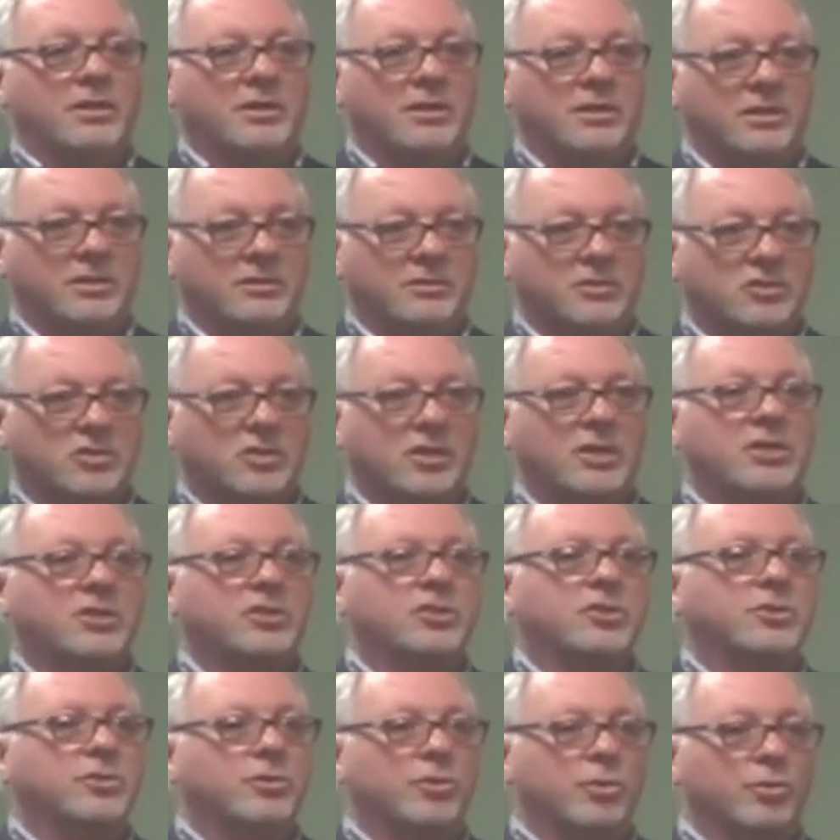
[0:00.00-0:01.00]
in
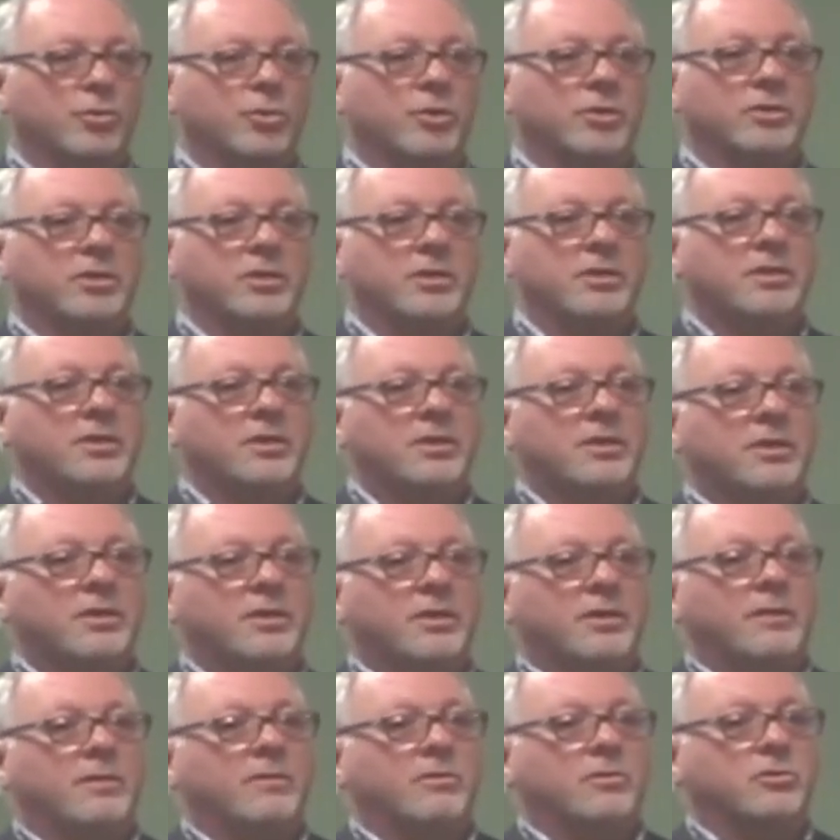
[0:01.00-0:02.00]
session three
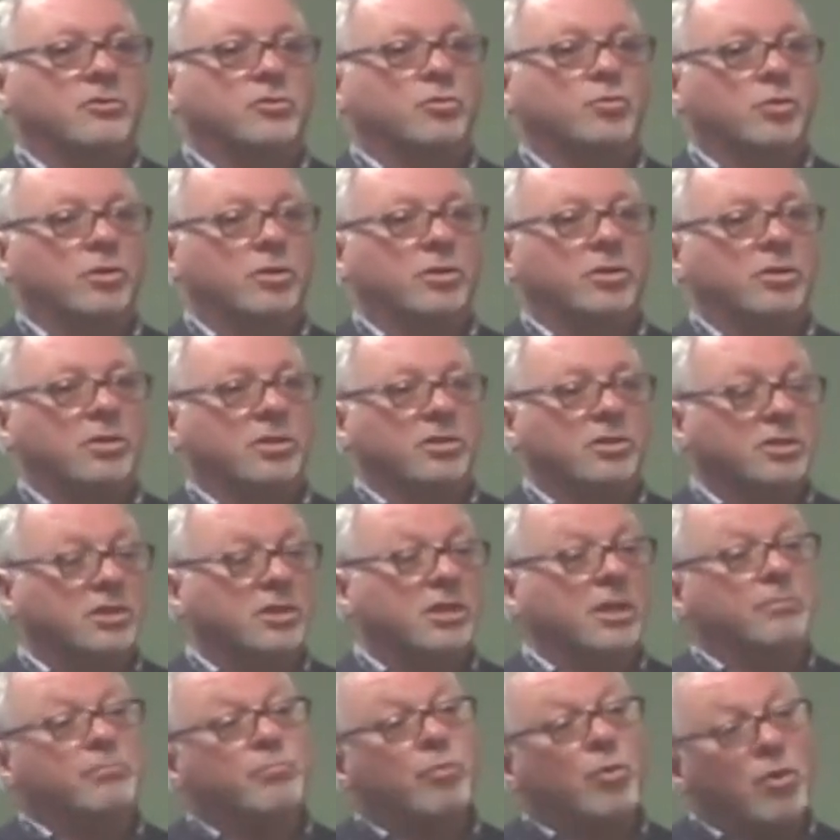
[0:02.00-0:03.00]
because we're going to
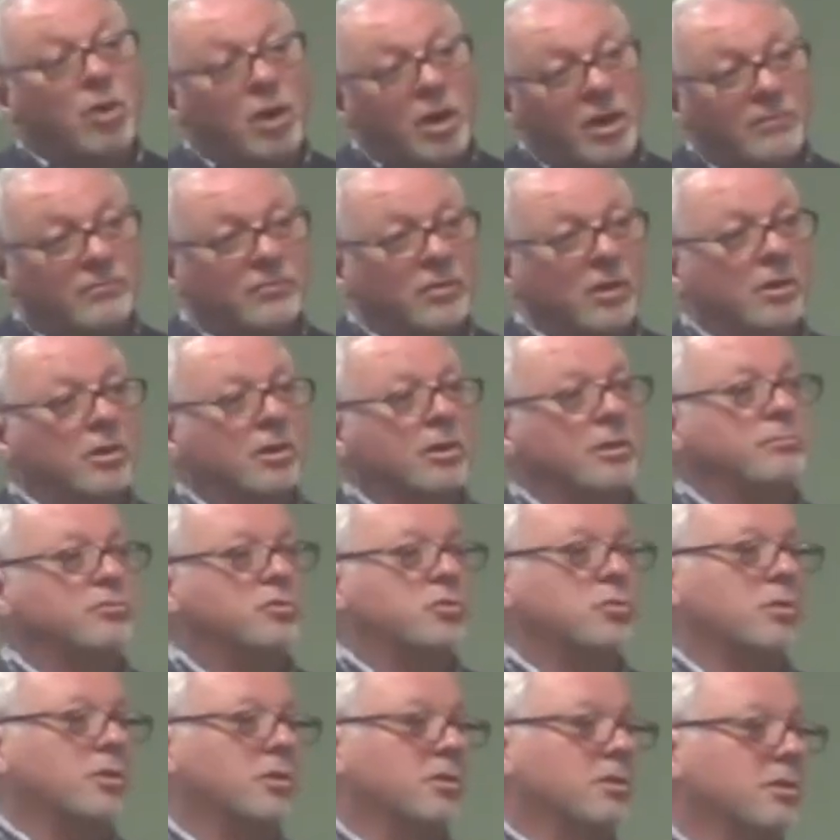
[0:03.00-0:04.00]
look at
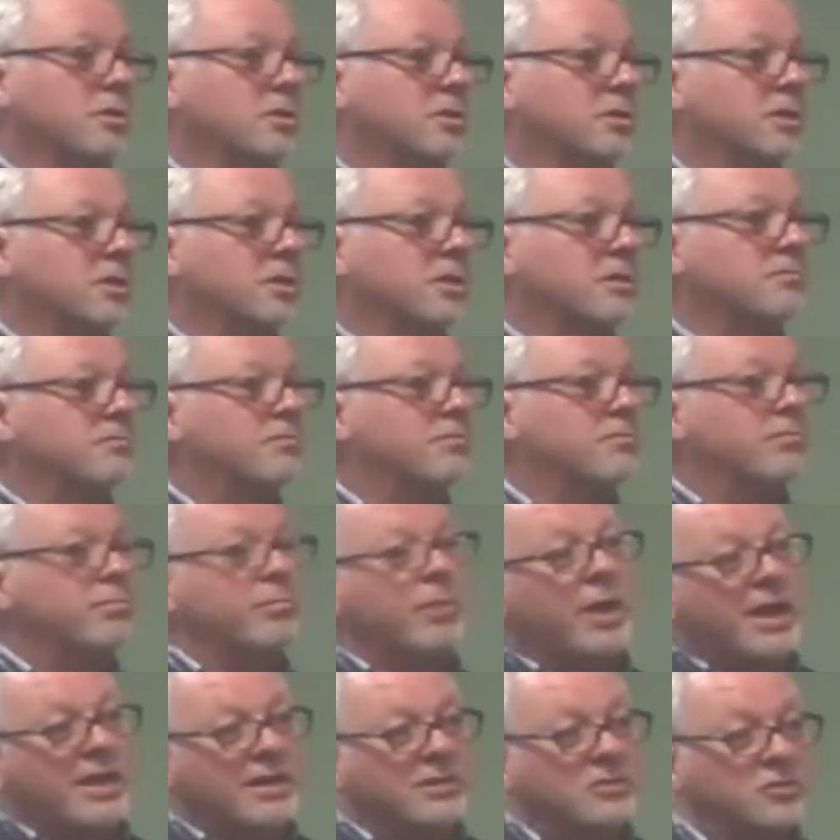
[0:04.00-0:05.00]
Proverbs, we're going to look
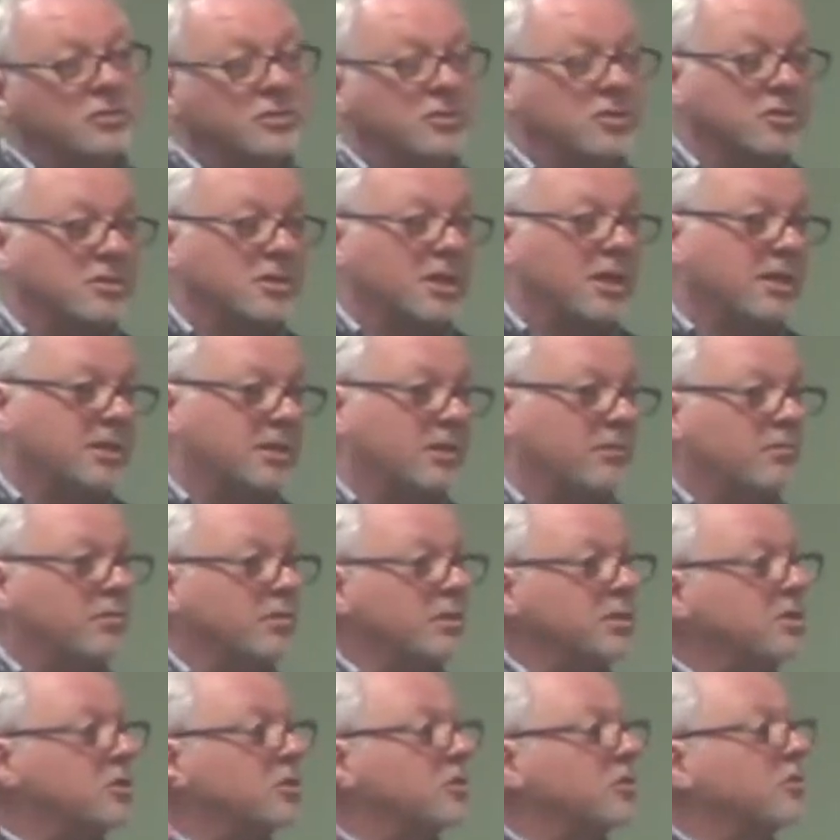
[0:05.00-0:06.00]
at passages like
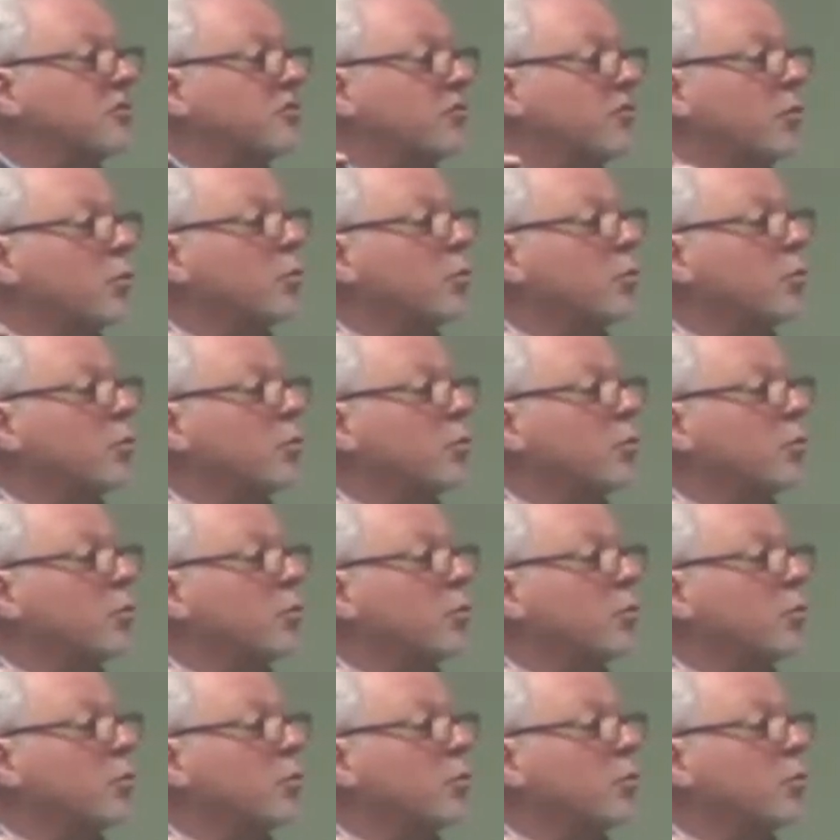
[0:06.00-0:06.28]
Ephesians